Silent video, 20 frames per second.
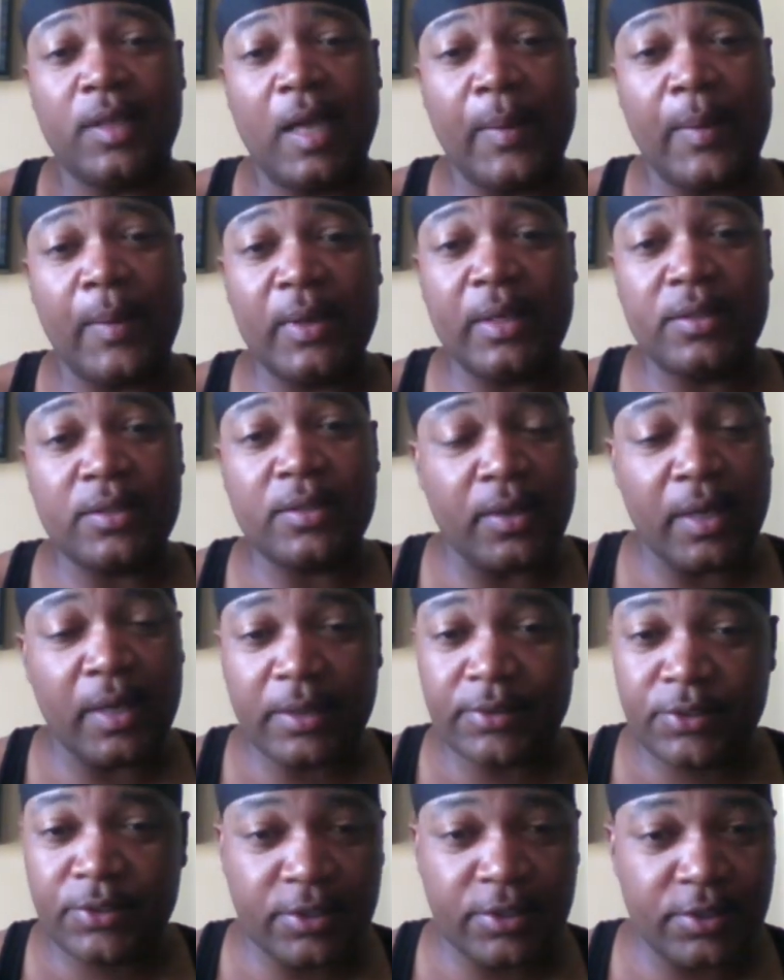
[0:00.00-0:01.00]
I mean, so
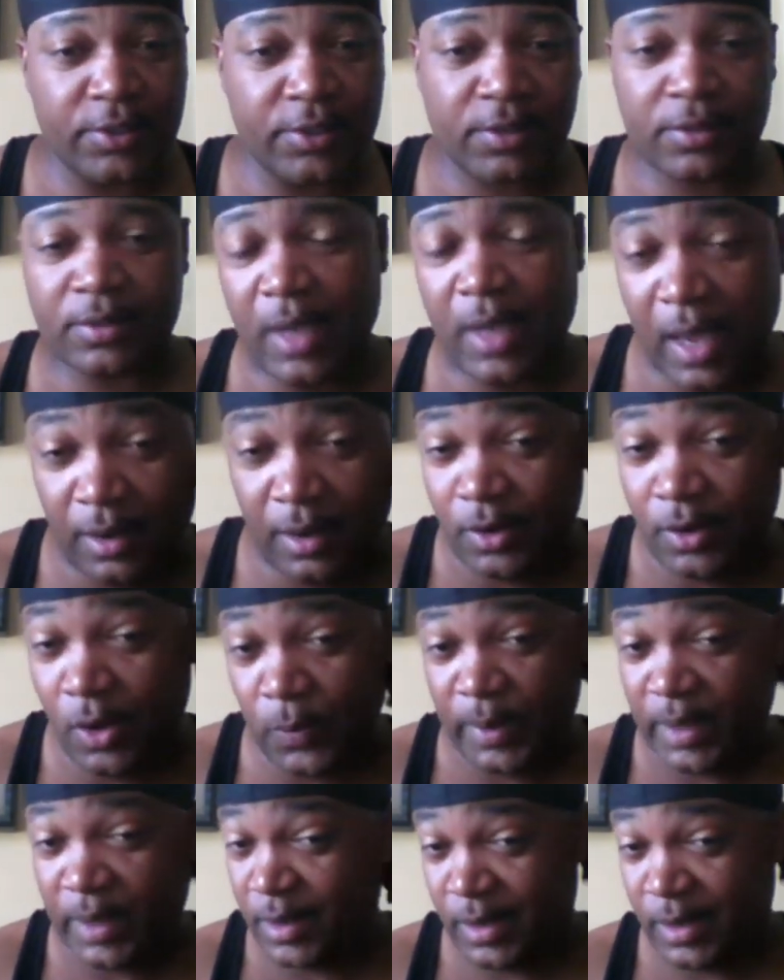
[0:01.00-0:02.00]
that's just, I don't
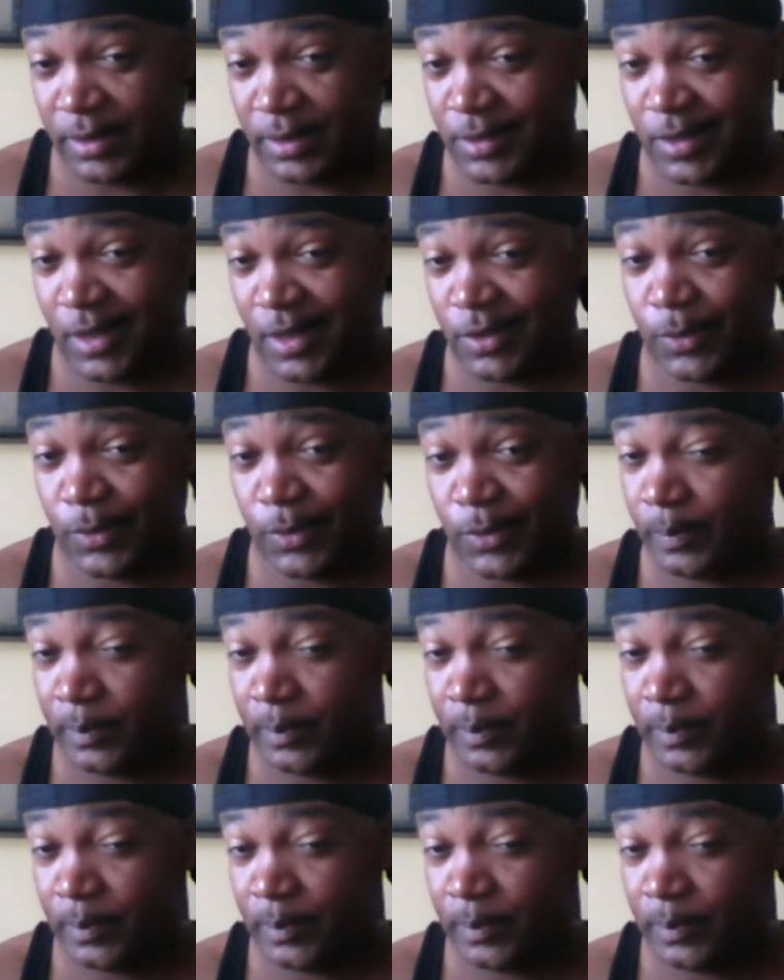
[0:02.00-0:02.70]
know, man. That's